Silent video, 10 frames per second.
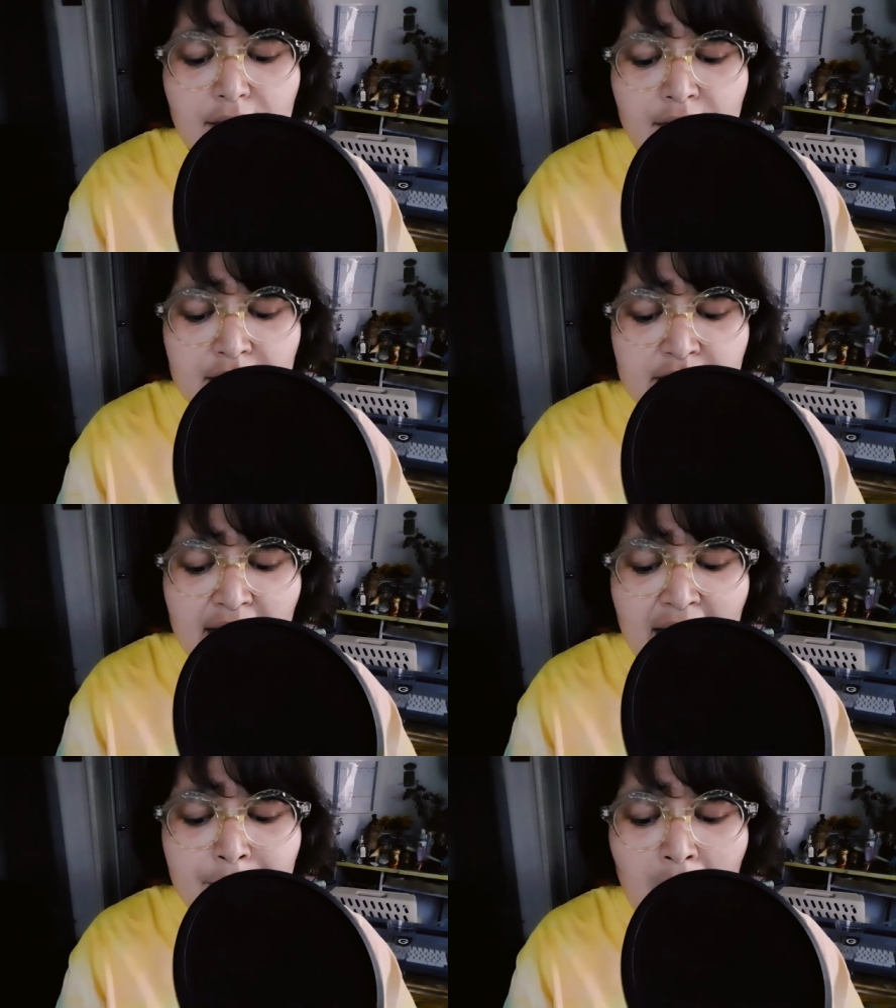This
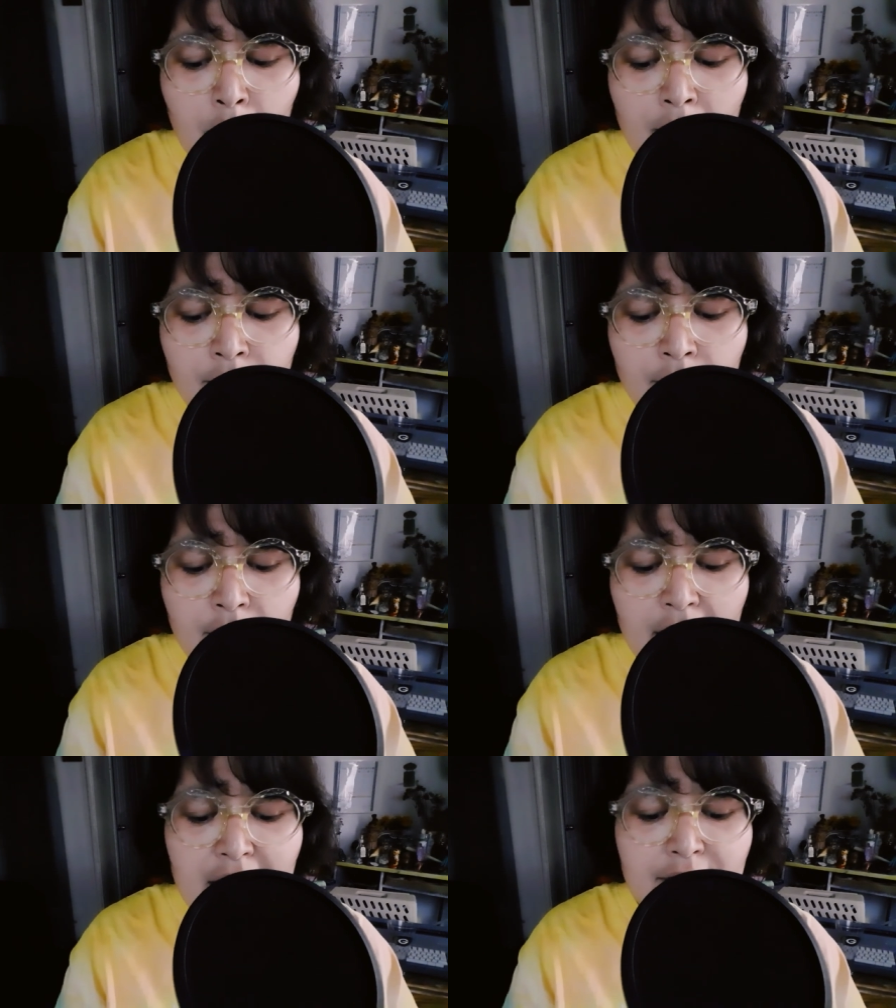time, however,
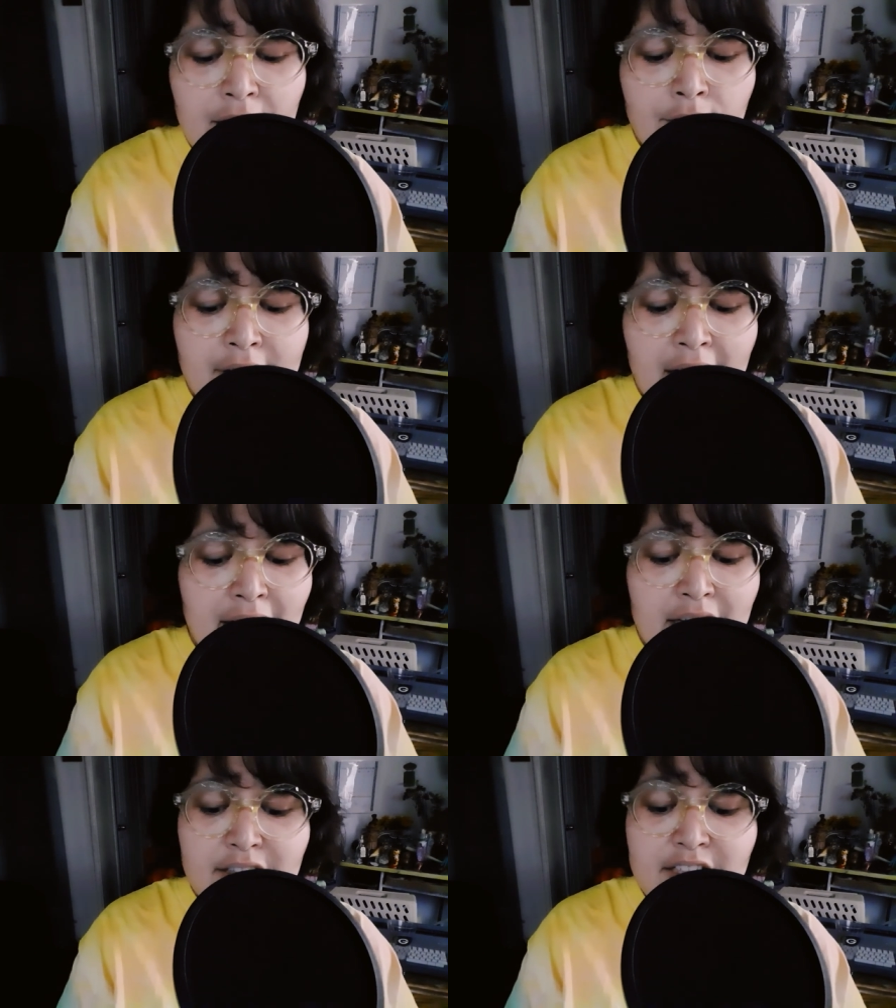they are
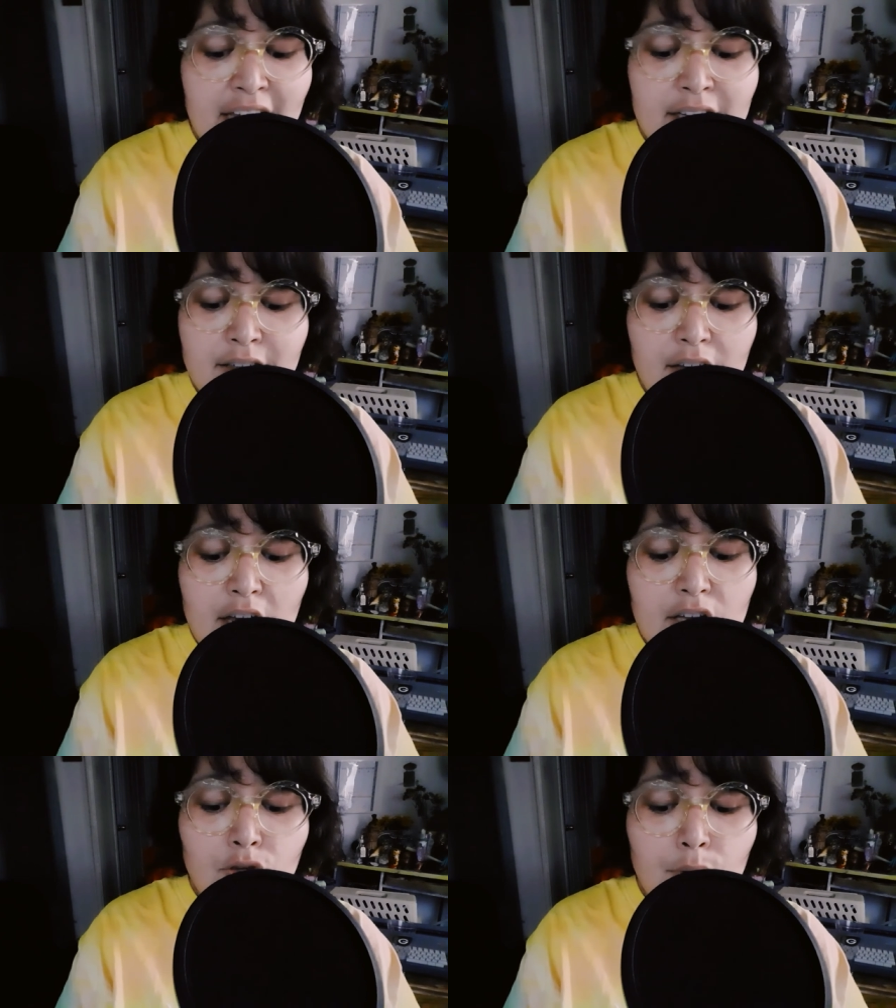not content
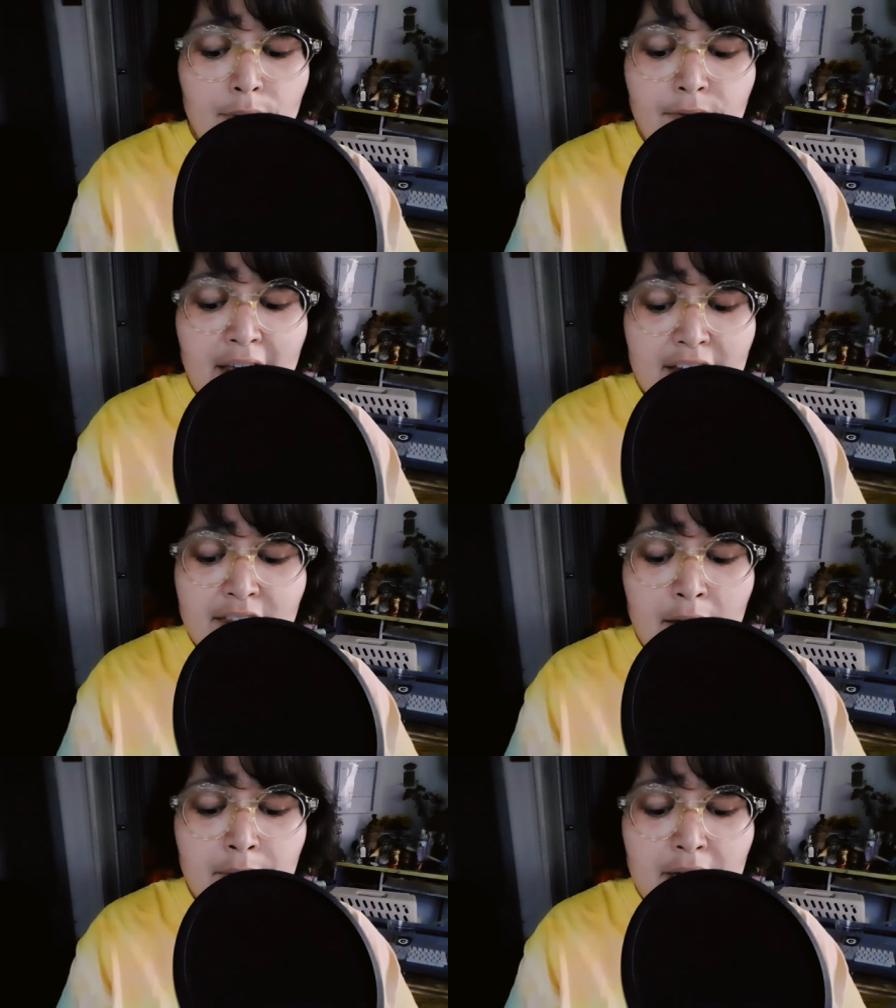to reflect
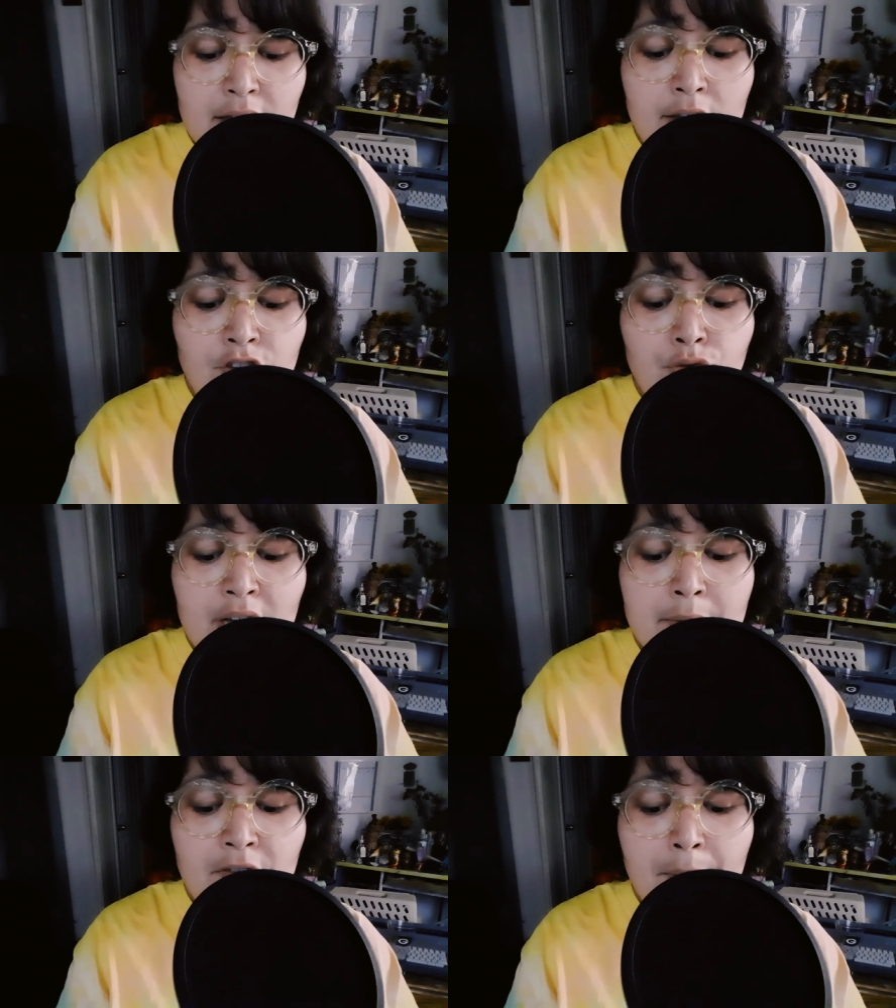them in the
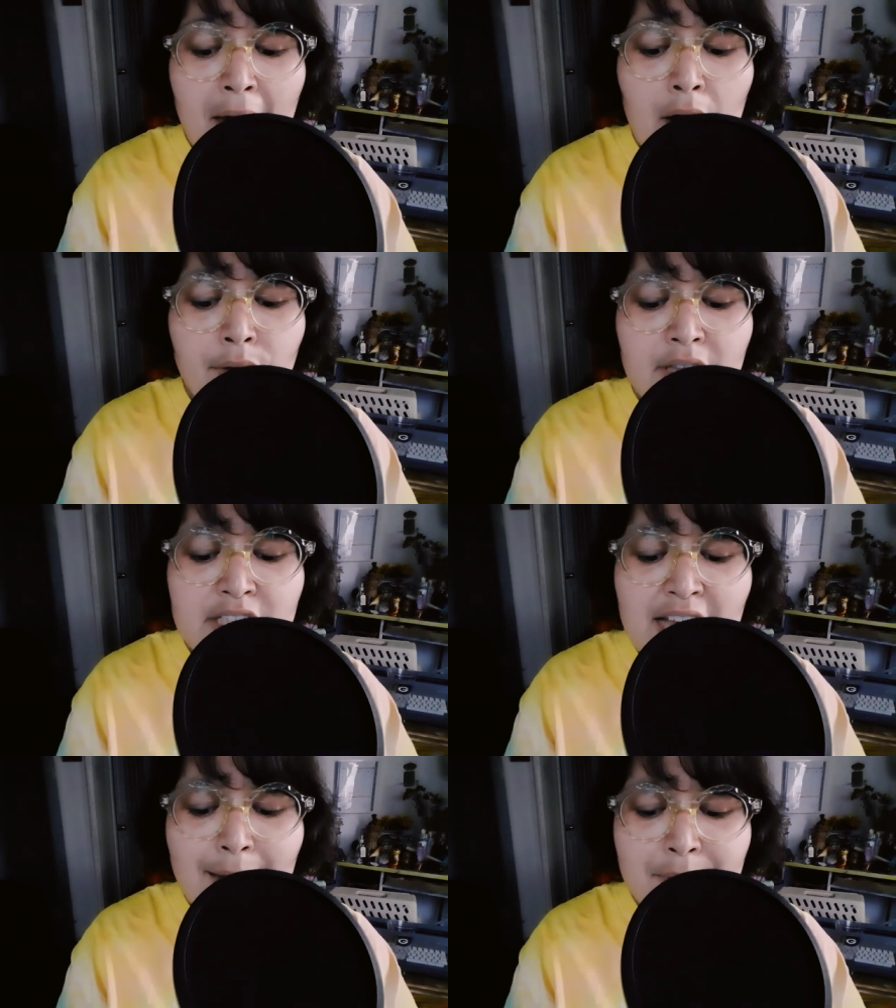dream of a
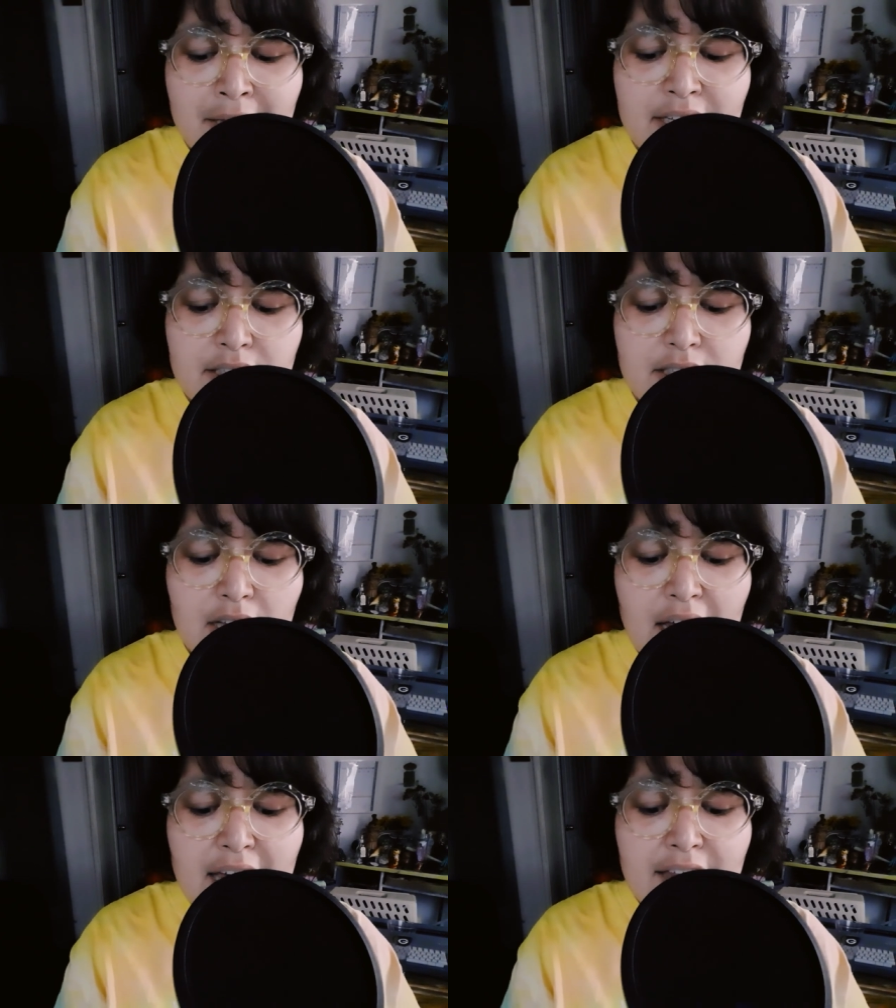powerless happiness.
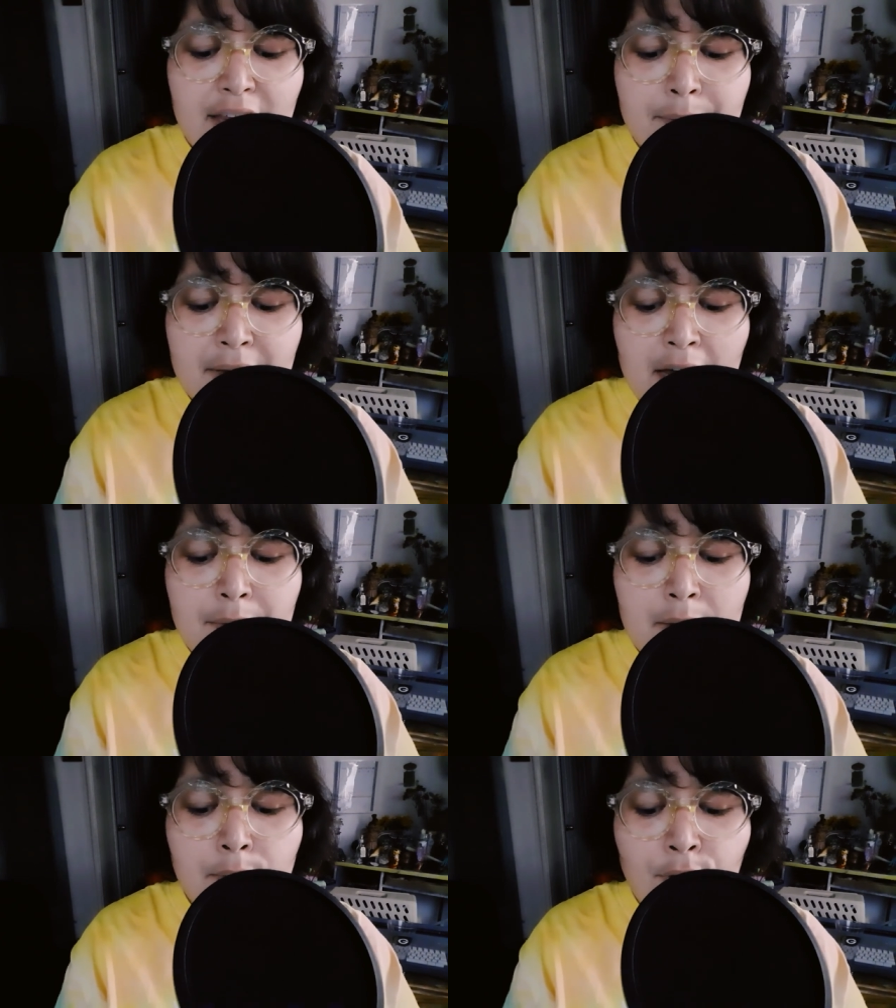They become
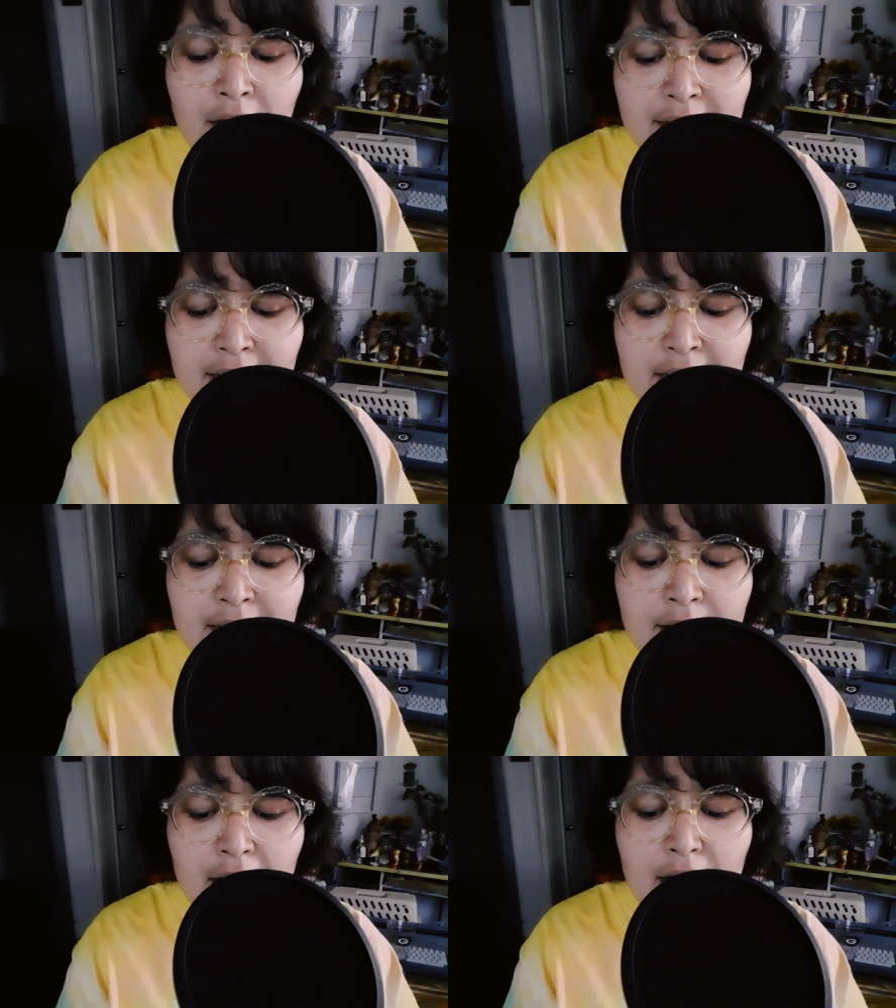impregnated